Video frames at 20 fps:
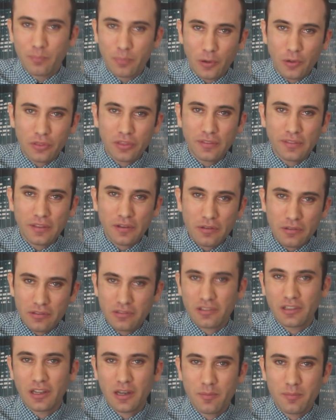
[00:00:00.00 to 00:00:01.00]
Both of
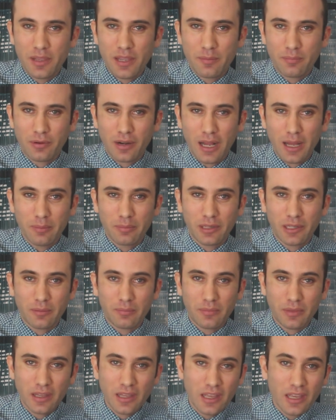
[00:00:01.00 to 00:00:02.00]
those going to be a
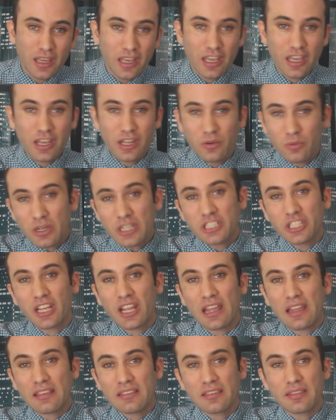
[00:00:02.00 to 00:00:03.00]
problem. In which
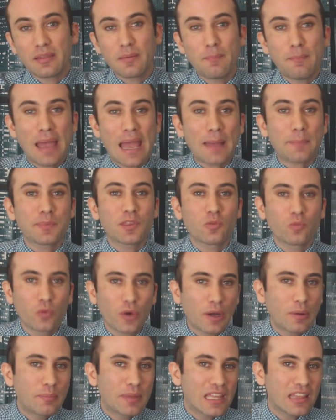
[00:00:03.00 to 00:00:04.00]
case, the maps
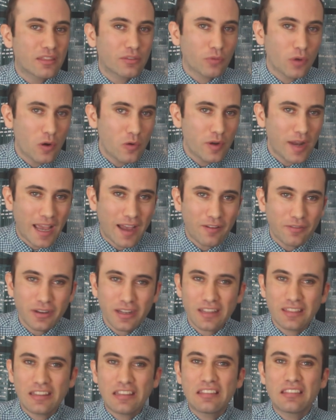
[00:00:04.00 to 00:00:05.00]
will be thrown
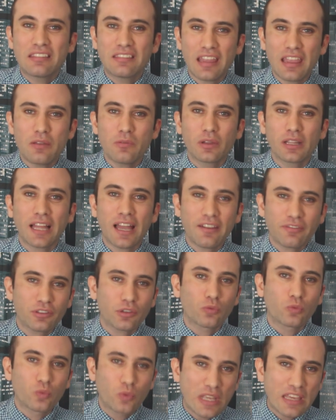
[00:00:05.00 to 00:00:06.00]
out and the state will have
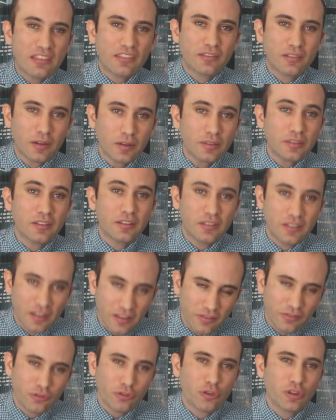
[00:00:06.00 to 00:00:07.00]
to restart the
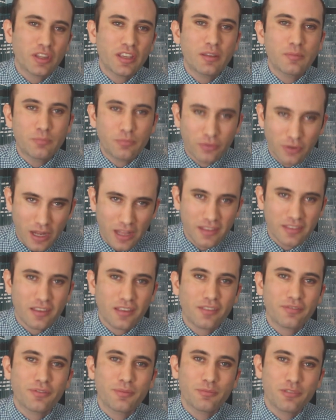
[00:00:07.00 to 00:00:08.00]
districting
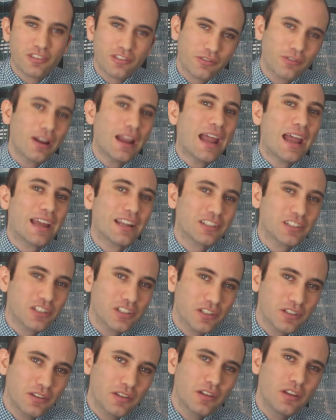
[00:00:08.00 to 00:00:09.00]
process from
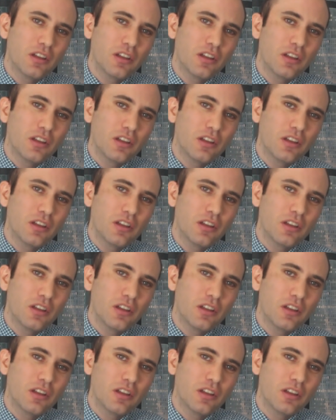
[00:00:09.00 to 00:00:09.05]
scratch.